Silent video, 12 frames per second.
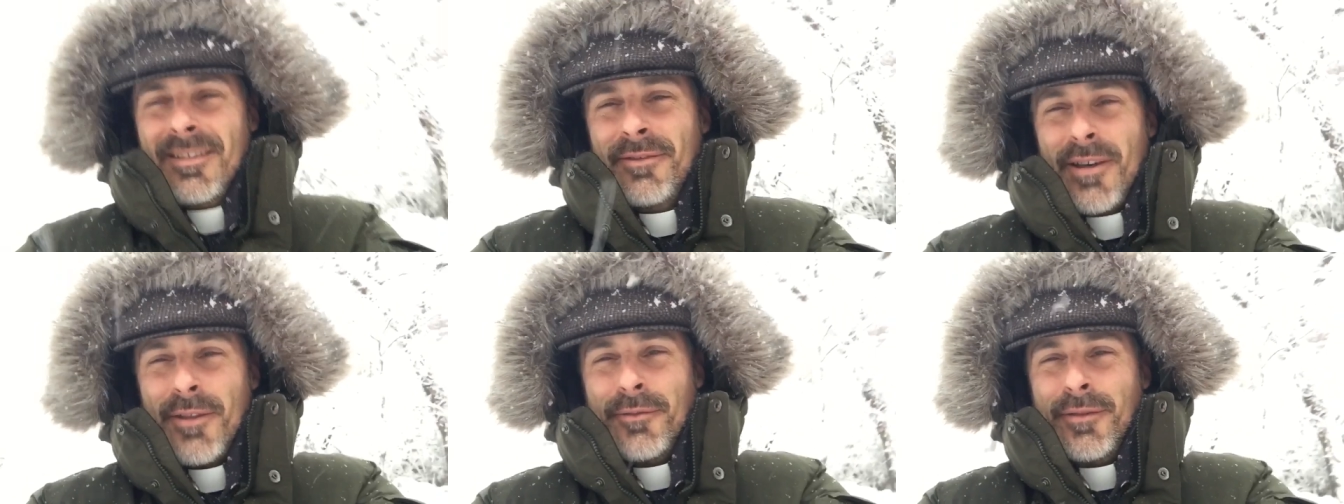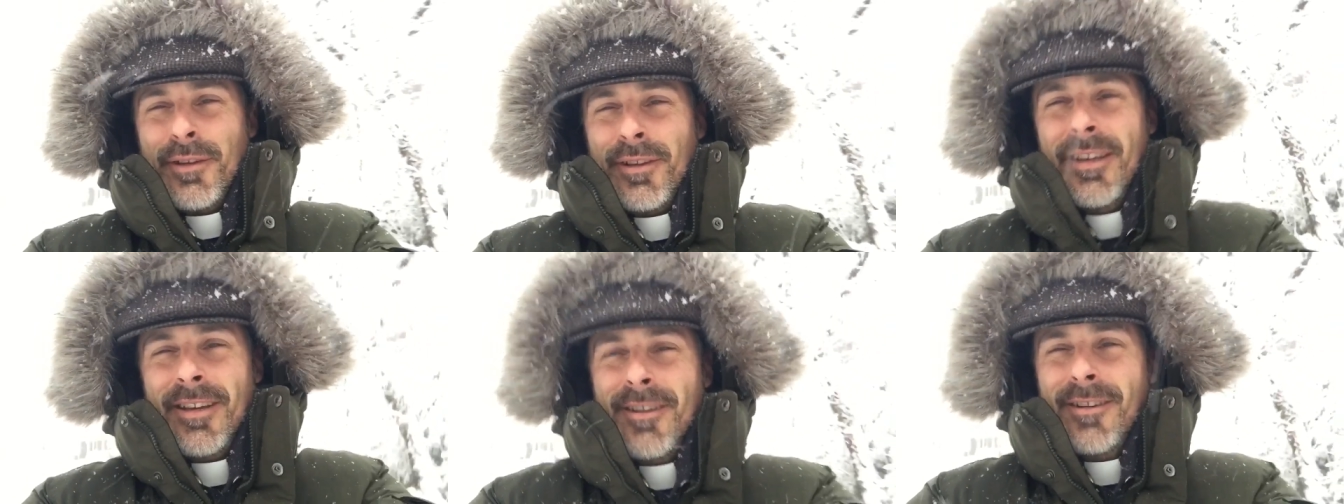Father Phil
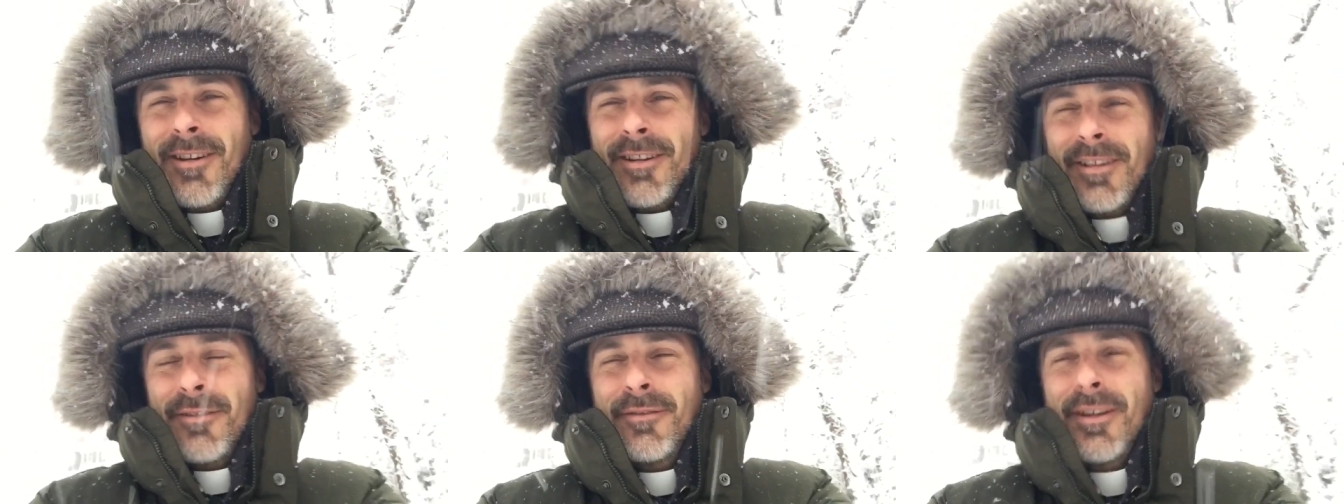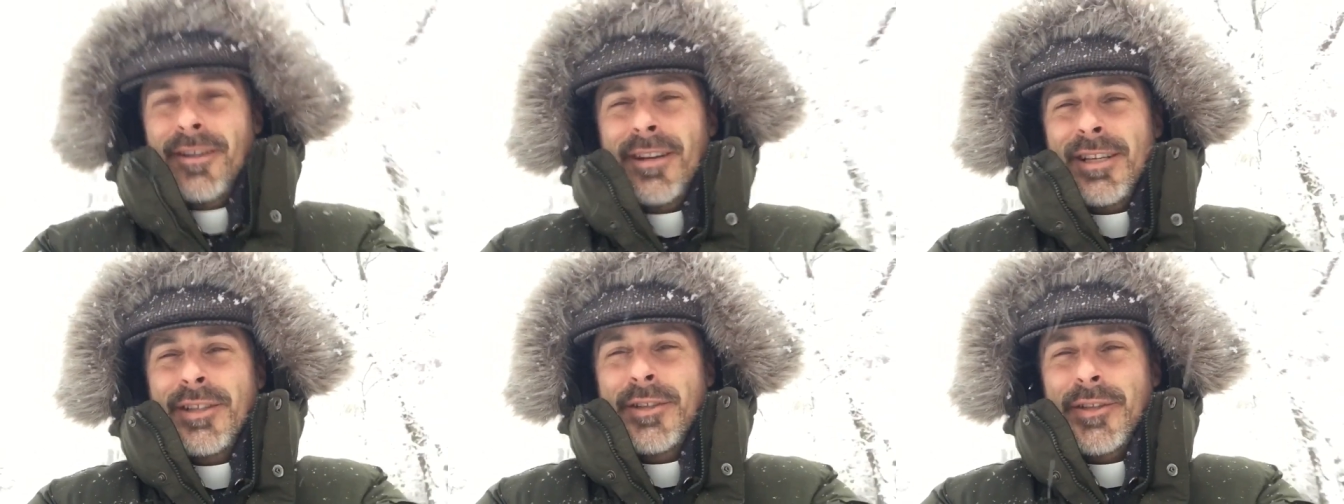here on a
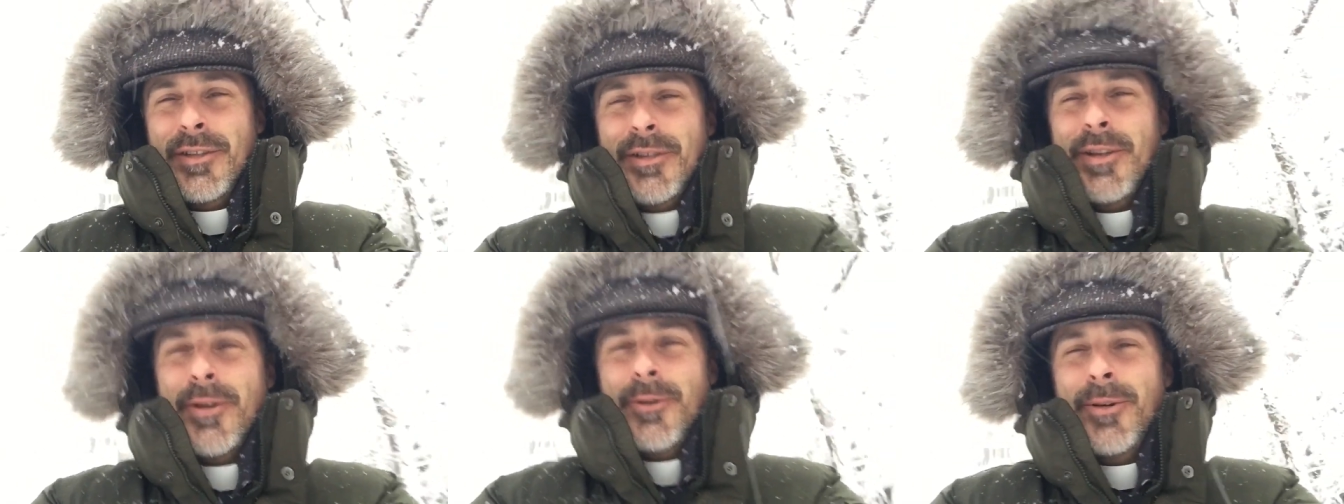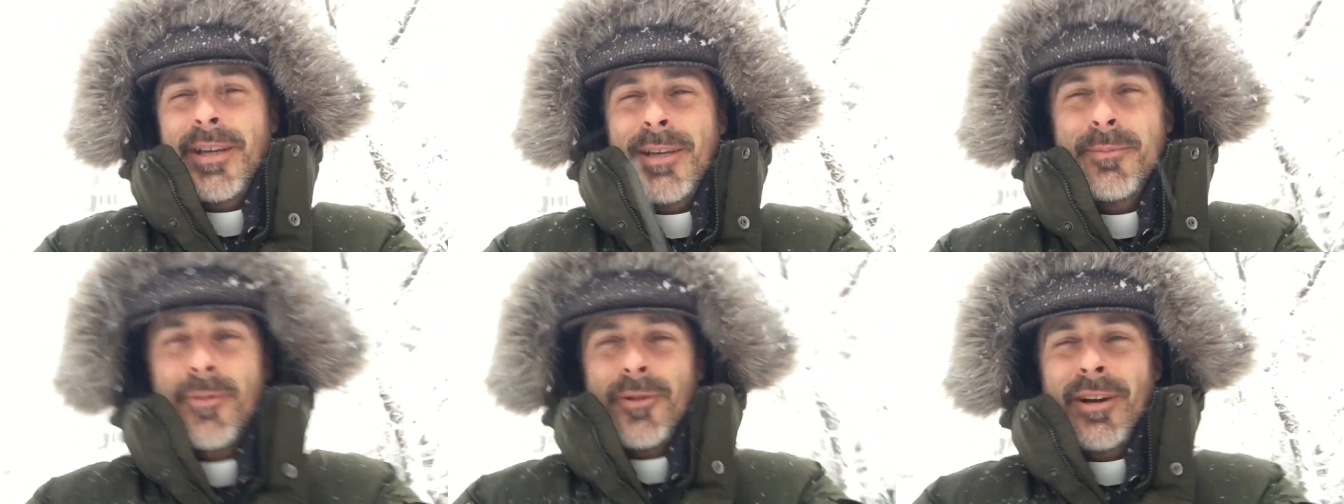very
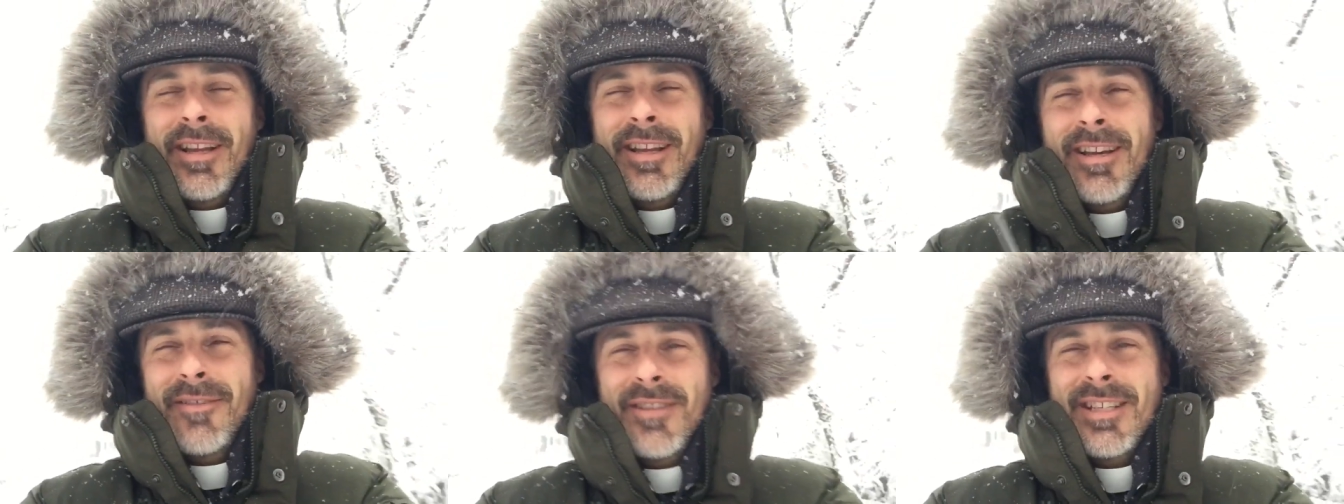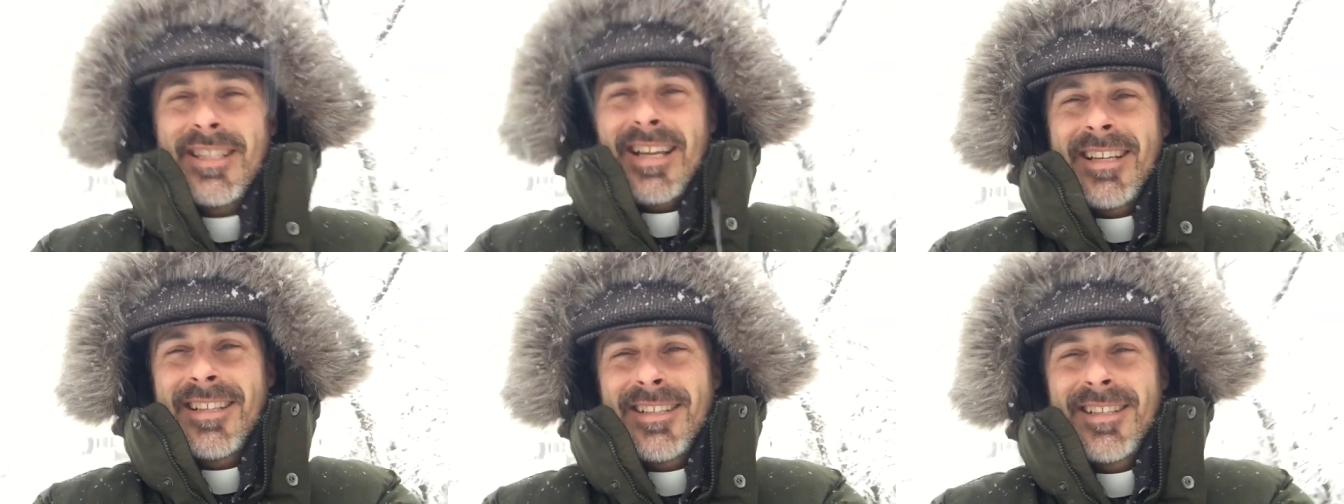snowy morning of the
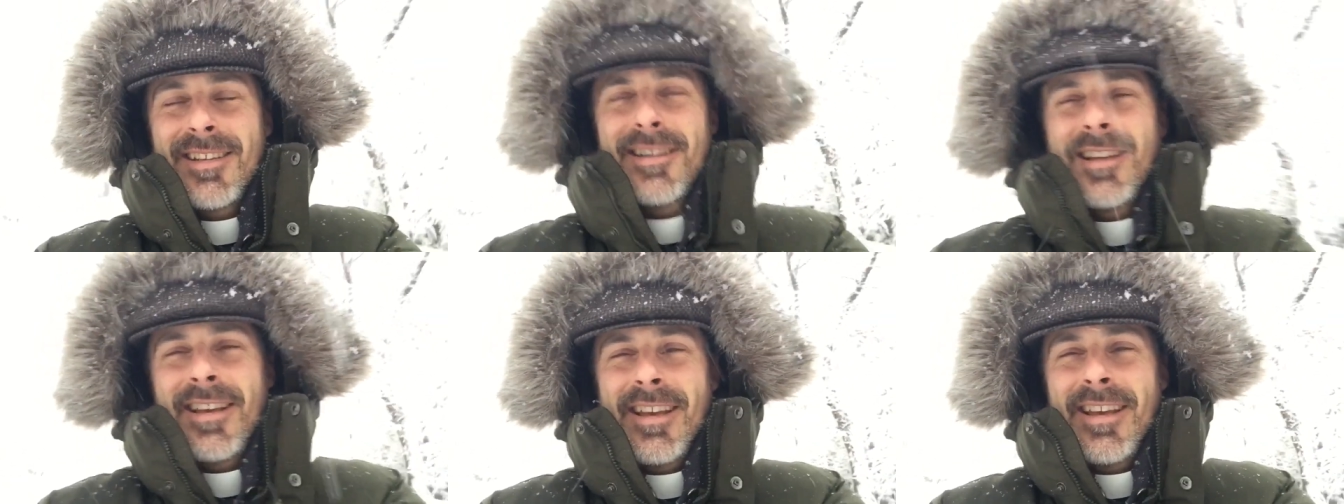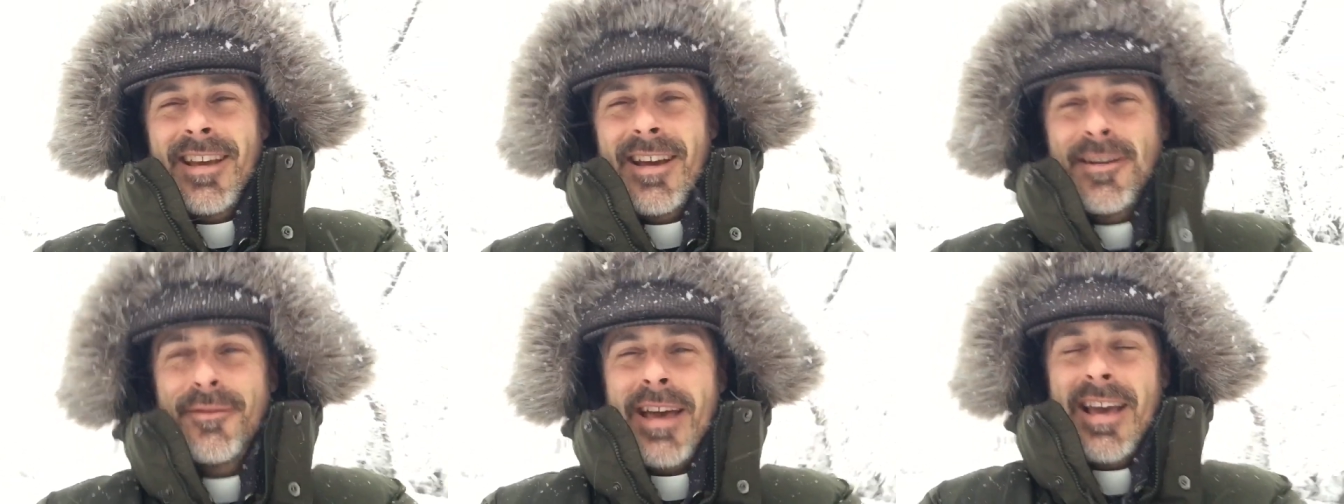second Sunday
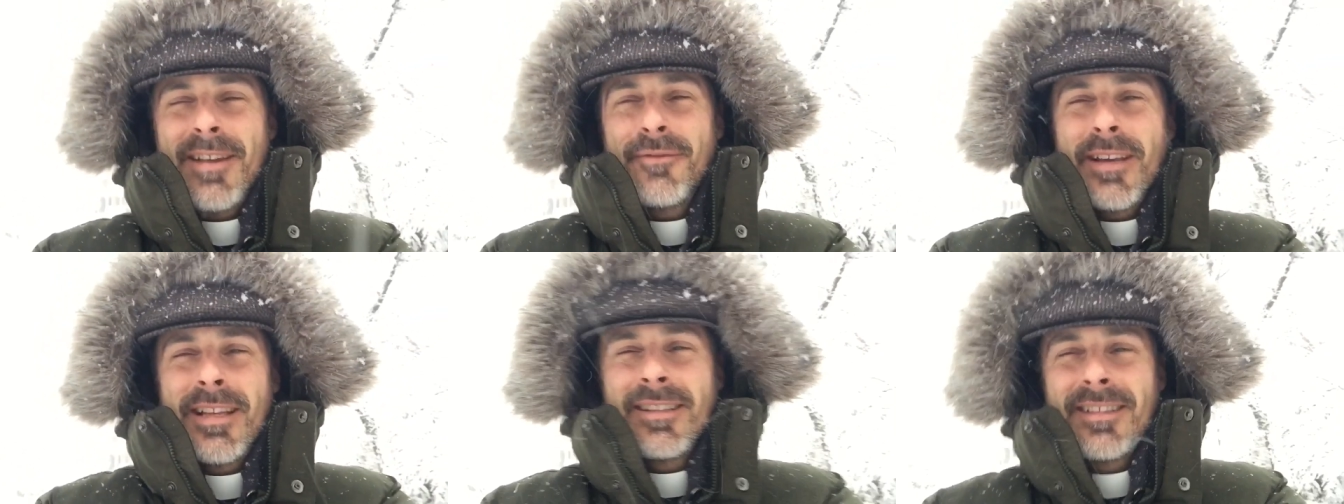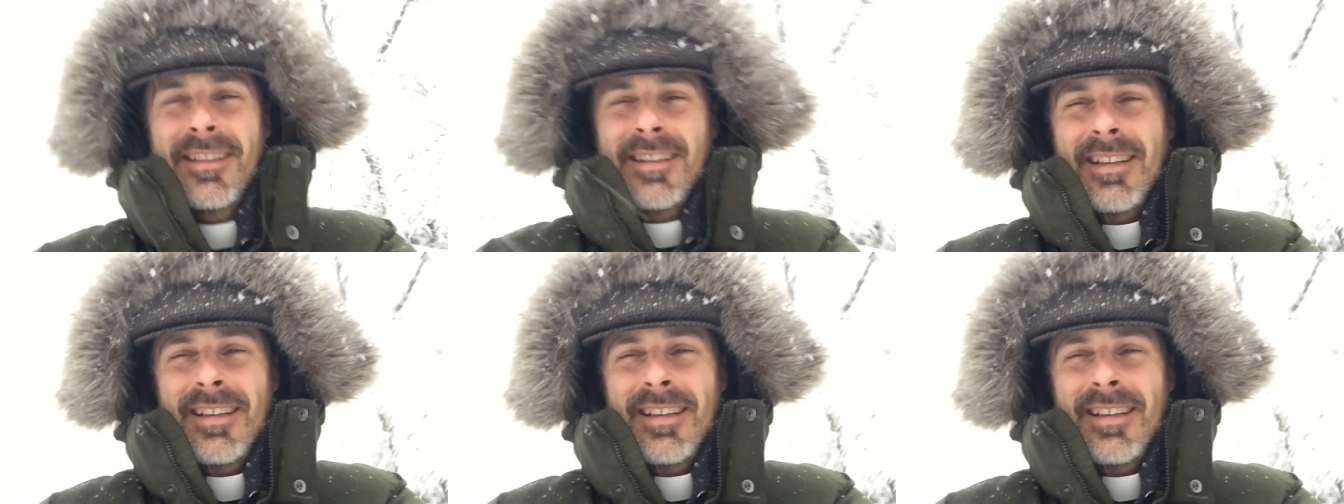of Advent.